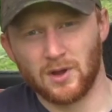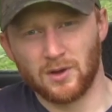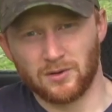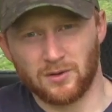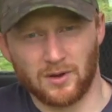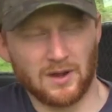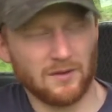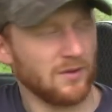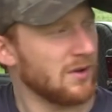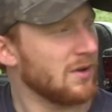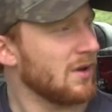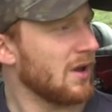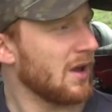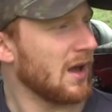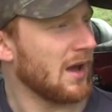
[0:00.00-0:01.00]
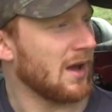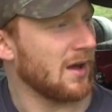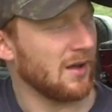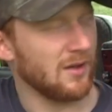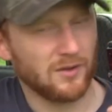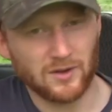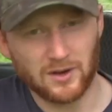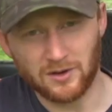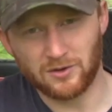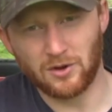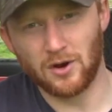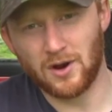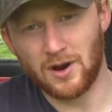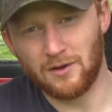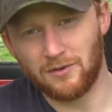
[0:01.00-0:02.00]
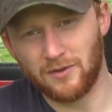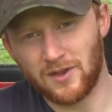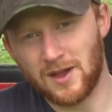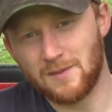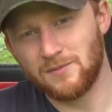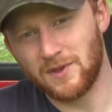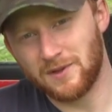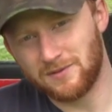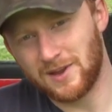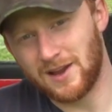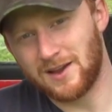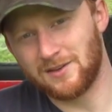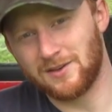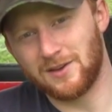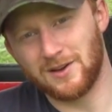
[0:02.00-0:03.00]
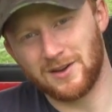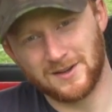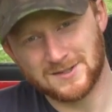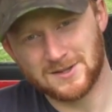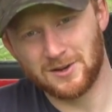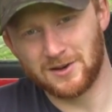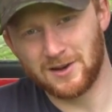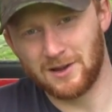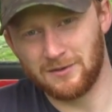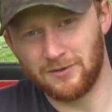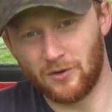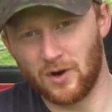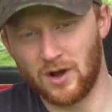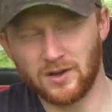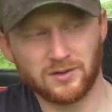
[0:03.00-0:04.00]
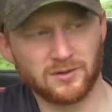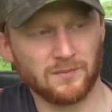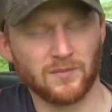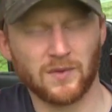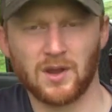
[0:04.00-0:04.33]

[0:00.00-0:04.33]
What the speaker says: So given that it's good enough for them, I've taken that it's good enough for us.